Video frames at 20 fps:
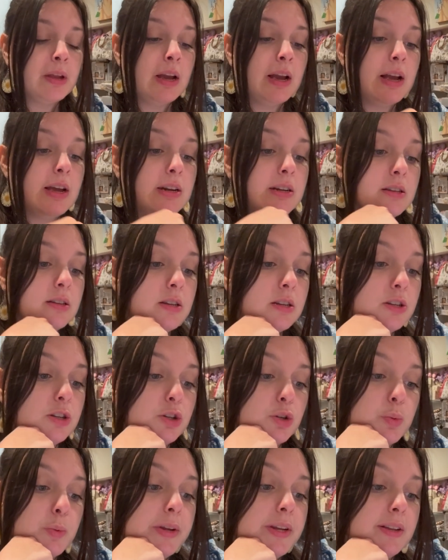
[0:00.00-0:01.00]
And it says
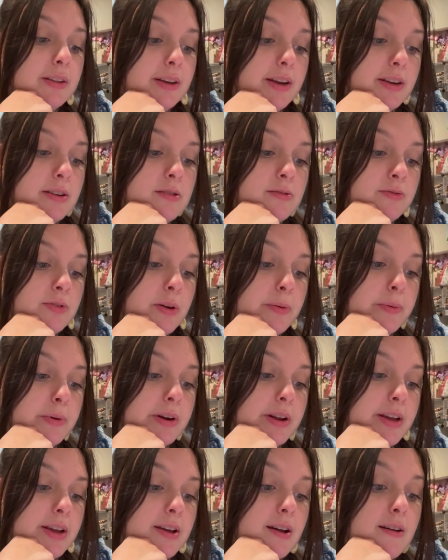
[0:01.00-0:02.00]
Sweet Land of
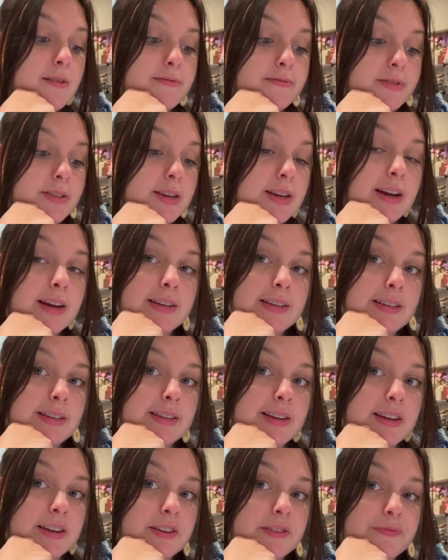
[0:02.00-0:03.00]
Liberty of the
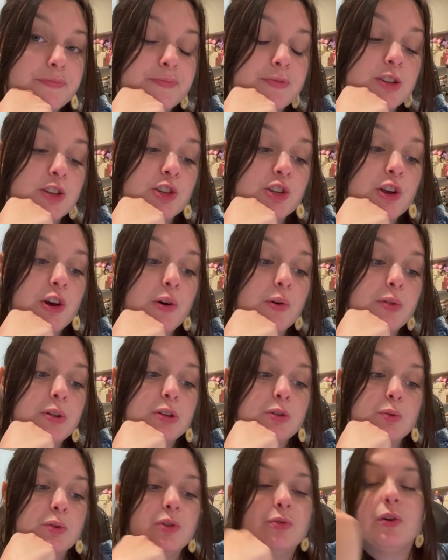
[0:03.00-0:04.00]
Icing. So
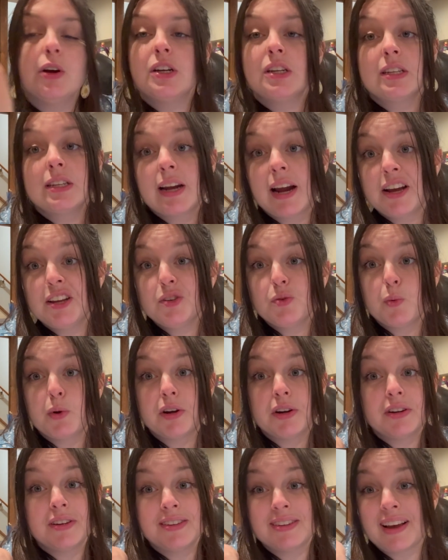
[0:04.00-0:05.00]
this one's fun because it has
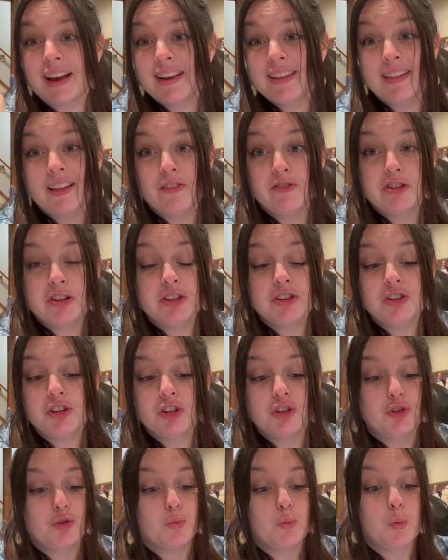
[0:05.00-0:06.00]
words. I love to
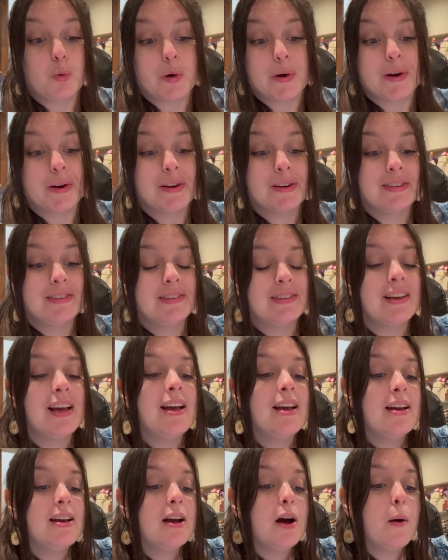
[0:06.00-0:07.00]
stitch words.
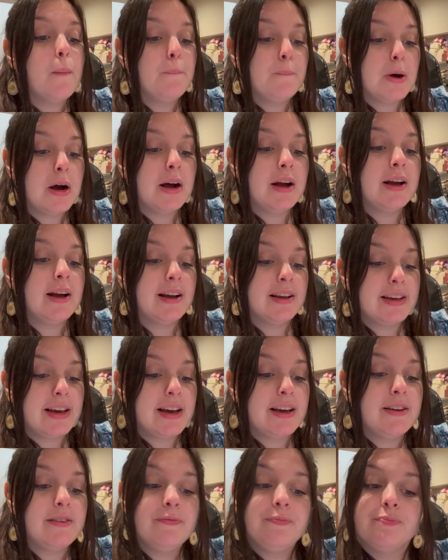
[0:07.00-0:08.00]
But
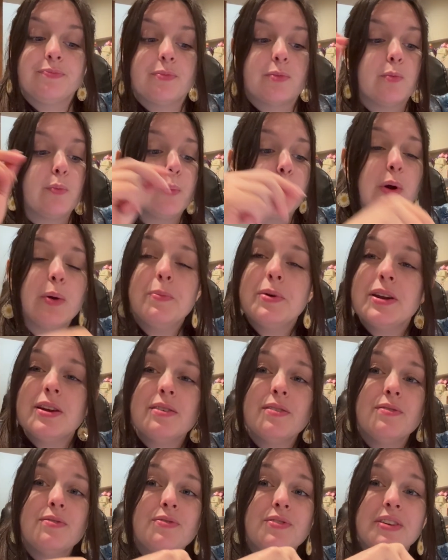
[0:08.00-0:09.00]
again,
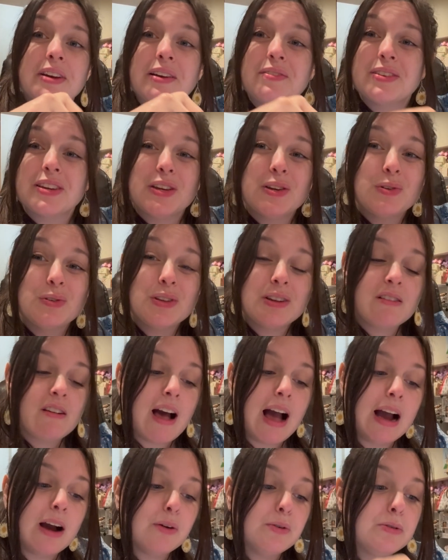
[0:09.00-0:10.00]
primitive, you have a cute little
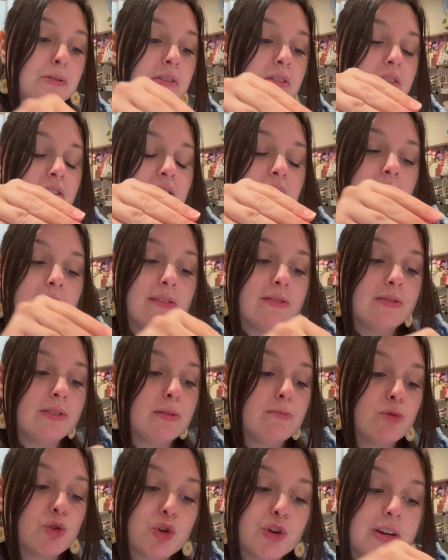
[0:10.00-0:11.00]
house, you have
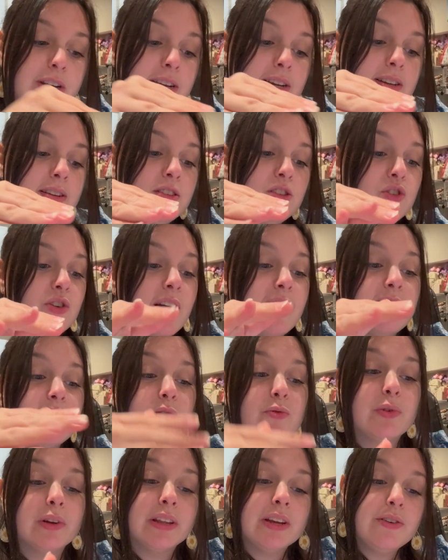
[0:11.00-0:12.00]
some trees, you have a
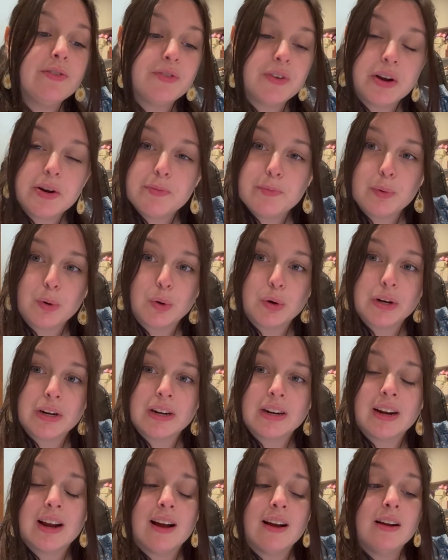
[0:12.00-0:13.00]
really fun
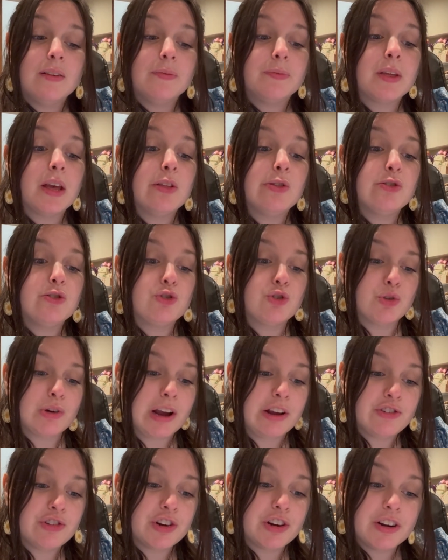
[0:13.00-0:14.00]
border, and the
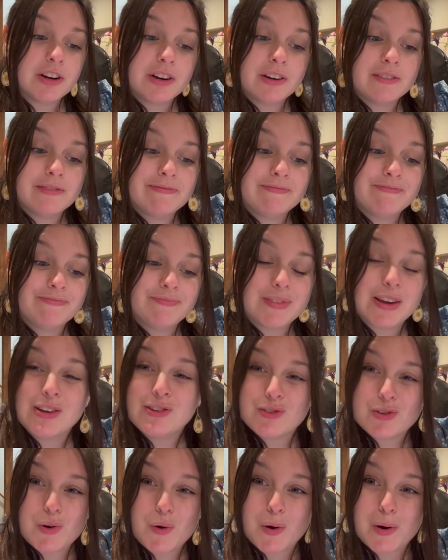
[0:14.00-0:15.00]
treasure is
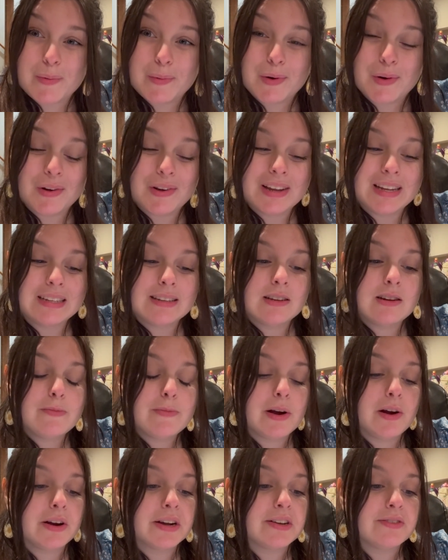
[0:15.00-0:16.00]
adorable. It's an
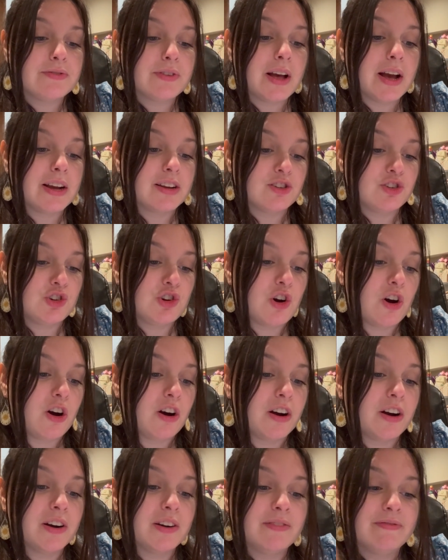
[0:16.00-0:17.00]
American flag
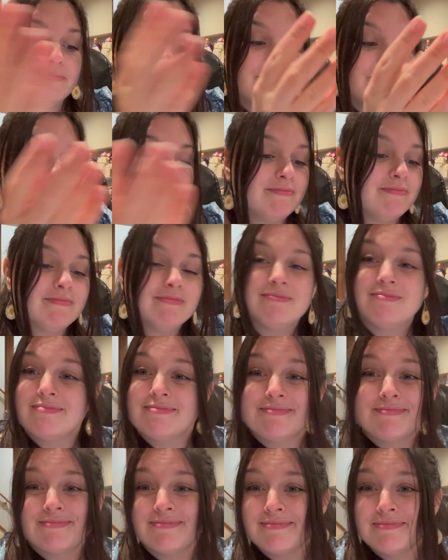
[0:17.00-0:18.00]
star.
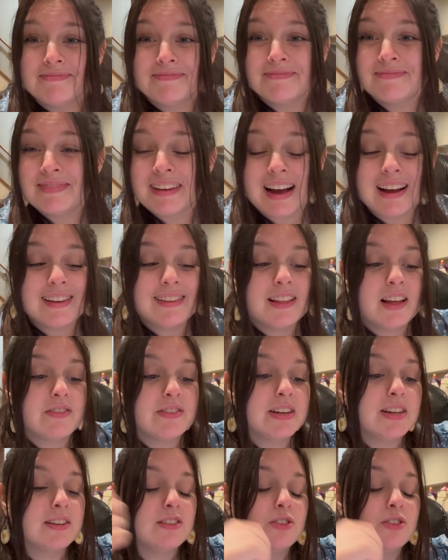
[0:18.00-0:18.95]
I love it.